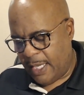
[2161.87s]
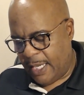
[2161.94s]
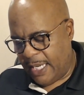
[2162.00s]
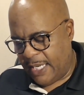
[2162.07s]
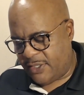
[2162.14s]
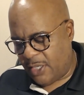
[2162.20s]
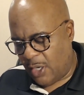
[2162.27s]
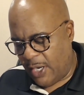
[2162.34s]

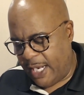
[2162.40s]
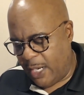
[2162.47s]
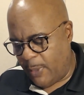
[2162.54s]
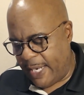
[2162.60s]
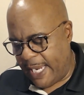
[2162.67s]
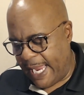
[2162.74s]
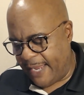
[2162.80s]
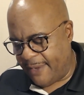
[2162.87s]
And so here
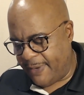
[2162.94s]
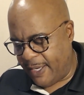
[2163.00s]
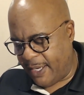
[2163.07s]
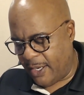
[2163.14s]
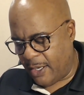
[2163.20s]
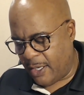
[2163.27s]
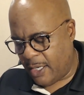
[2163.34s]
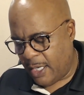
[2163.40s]
we have
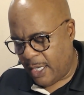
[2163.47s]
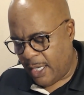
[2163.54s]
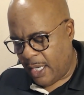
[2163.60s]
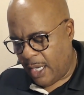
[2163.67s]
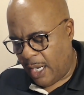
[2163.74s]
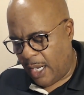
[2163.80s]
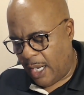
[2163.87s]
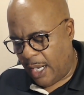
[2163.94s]
here,
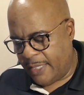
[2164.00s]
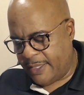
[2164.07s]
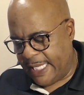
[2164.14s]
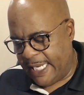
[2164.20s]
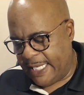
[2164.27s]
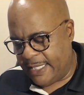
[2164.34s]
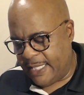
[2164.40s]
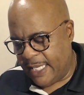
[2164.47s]

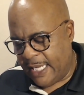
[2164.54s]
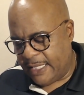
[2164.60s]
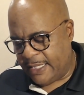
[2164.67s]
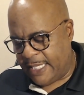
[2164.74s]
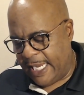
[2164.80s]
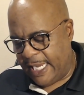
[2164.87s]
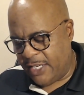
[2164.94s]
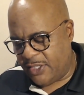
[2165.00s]
then
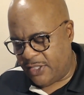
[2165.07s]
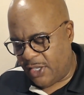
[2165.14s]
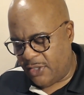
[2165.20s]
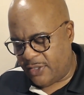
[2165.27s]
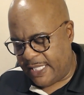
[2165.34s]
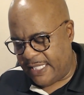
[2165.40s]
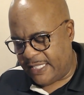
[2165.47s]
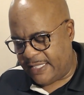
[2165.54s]
King
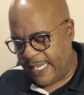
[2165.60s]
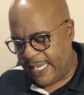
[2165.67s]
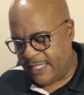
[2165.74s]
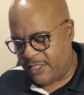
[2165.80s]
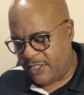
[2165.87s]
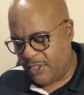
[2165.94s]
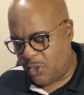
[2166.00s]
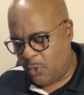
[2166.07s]
Xerxes said
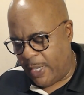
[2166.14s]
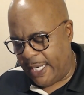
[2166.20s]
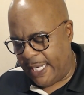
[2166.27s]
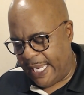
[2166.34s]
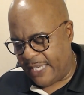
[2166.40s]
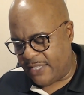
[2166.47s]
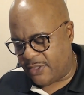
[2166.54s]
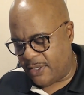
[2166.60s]
to Queen
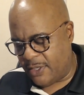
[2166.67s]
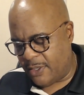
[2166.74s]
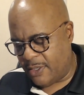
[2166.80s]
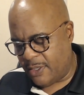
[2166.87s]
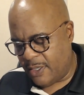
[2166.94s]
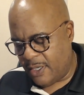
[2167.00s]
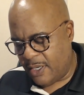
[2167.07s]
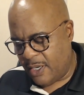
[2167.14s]
Esther,
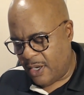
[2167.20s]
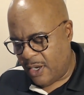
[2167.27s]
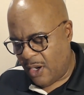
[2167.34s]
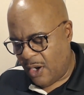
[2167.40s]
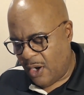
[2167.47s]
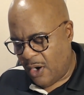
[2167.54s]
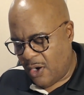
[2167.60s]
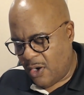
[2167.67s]

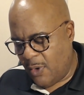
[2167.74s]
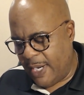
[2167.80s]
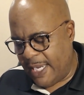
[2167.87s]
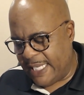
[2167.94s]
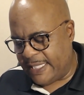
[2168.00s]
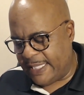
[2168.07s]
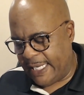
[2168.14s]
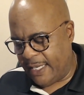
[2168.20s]
who
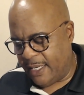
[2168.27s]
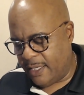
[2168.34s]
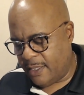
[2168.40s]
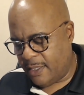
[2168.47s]
is he